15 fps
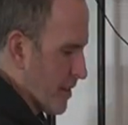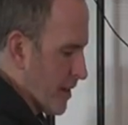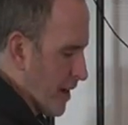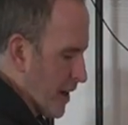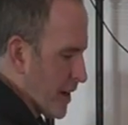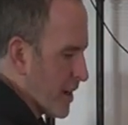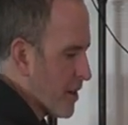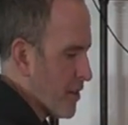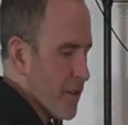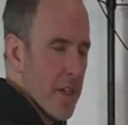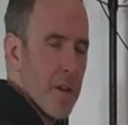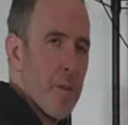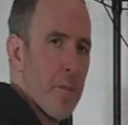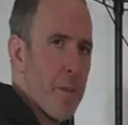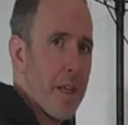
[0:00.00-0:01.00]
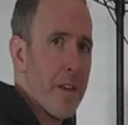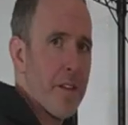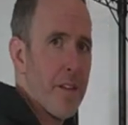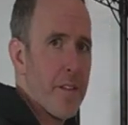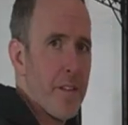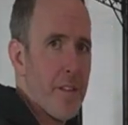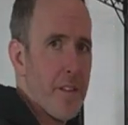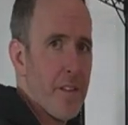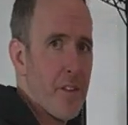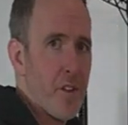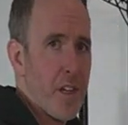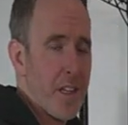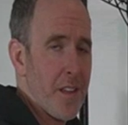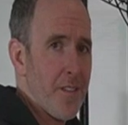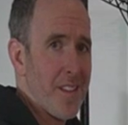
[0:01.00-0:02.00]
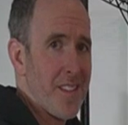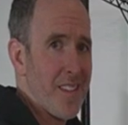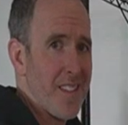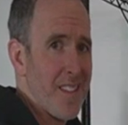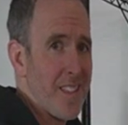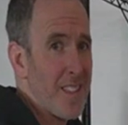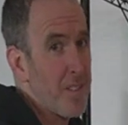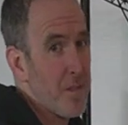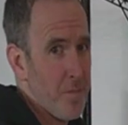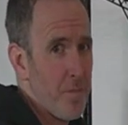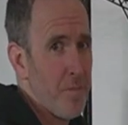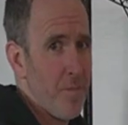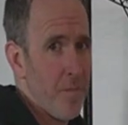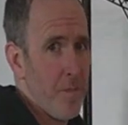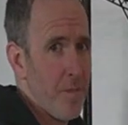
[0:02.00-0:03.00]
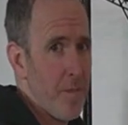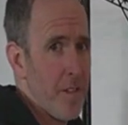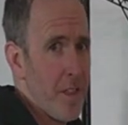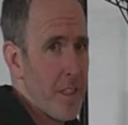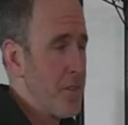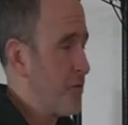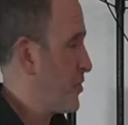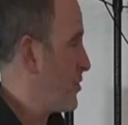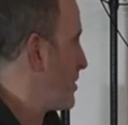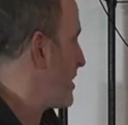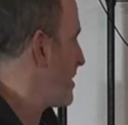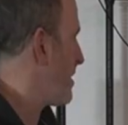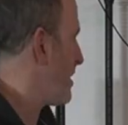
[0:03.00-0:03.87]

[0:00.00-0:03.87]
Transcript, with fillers: the height of it because the strength of this thing is, it's for real.